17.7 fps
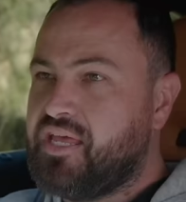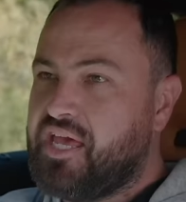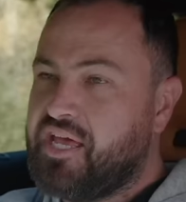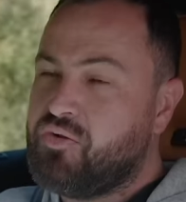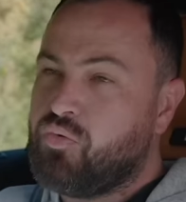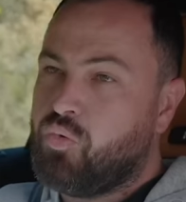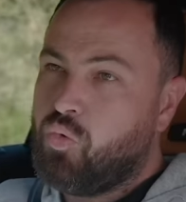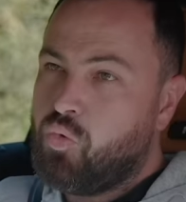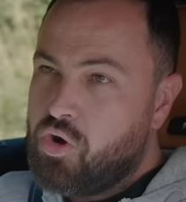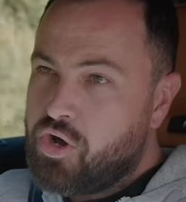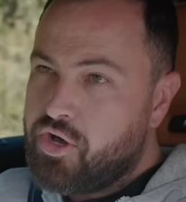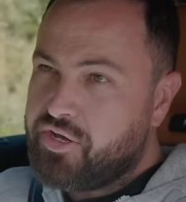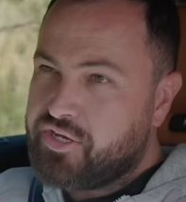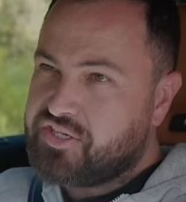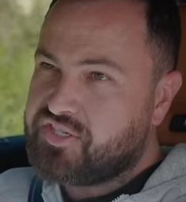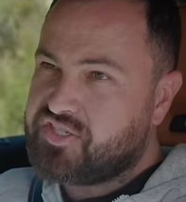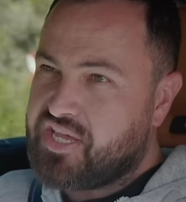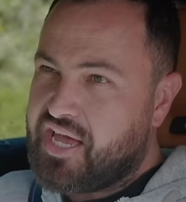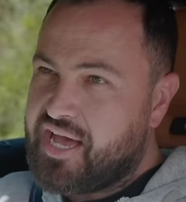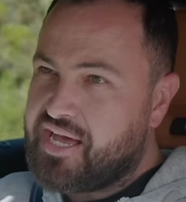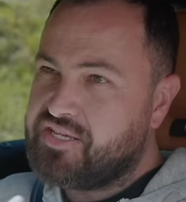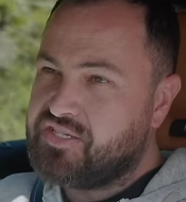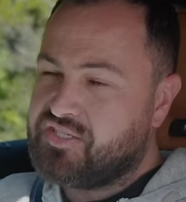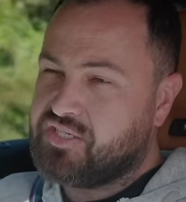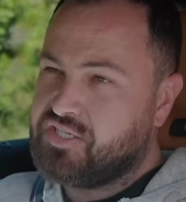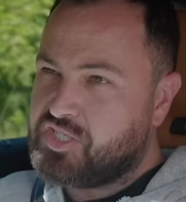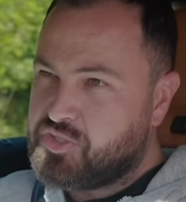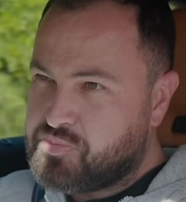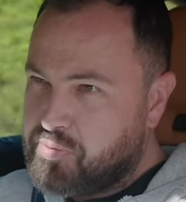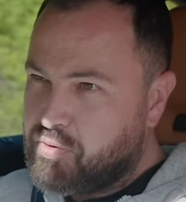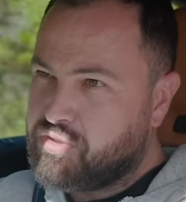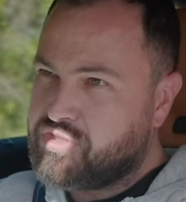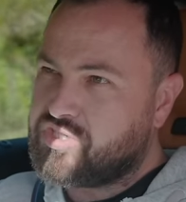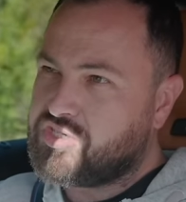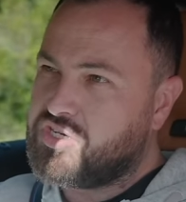It works as a
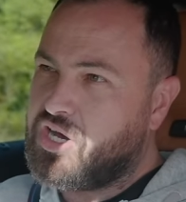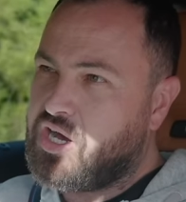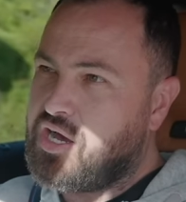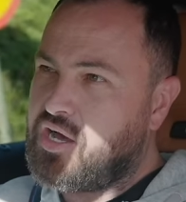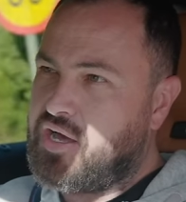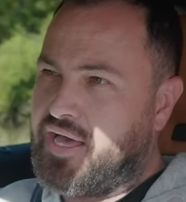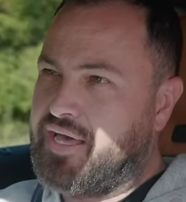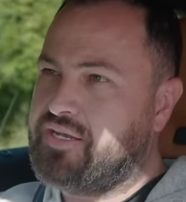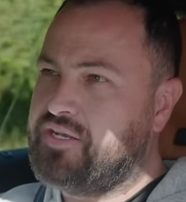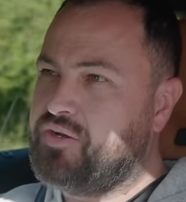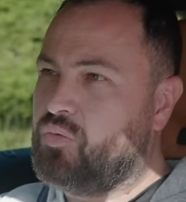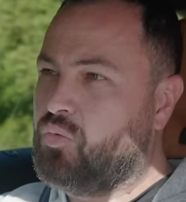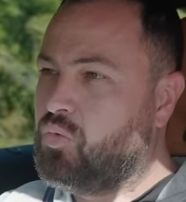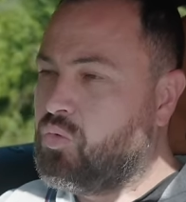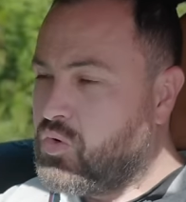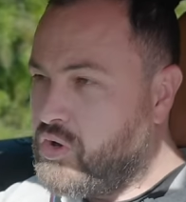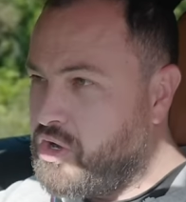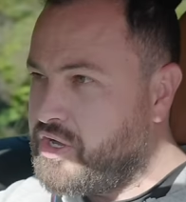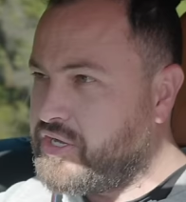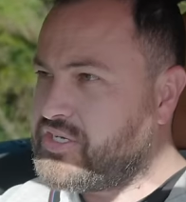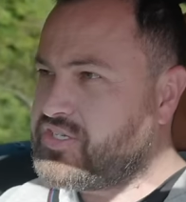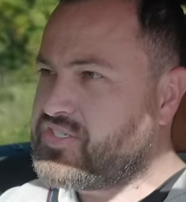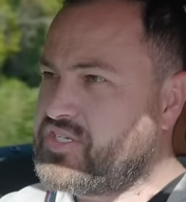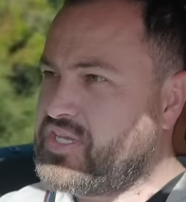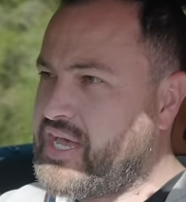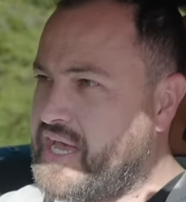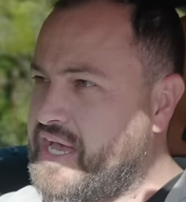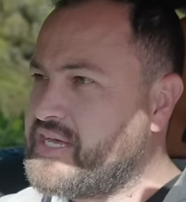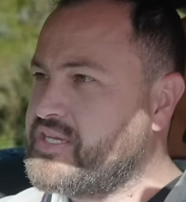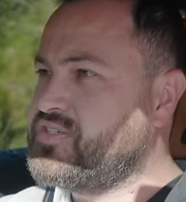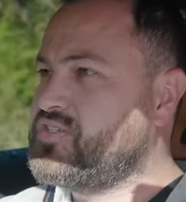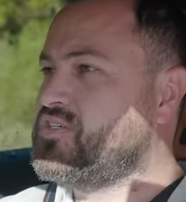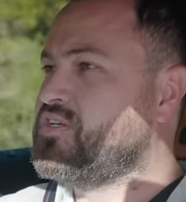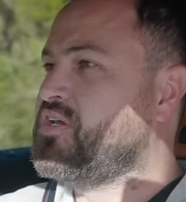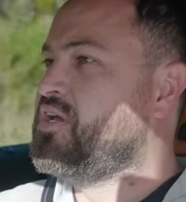sports car and it works
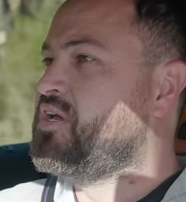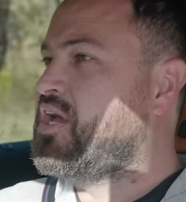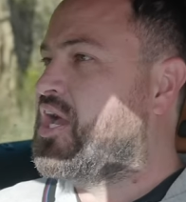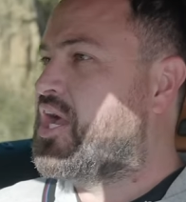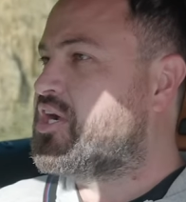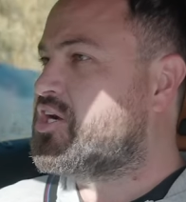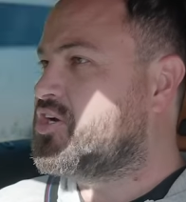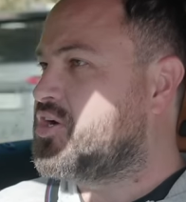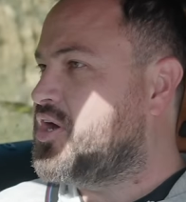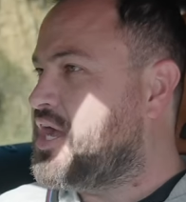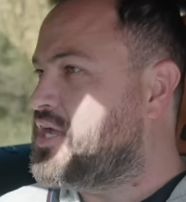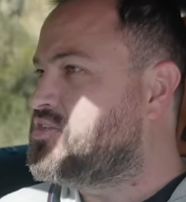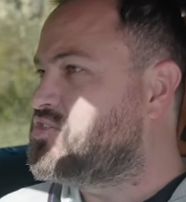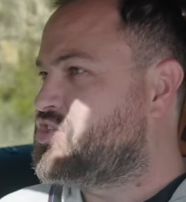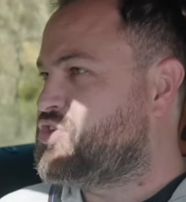as a grand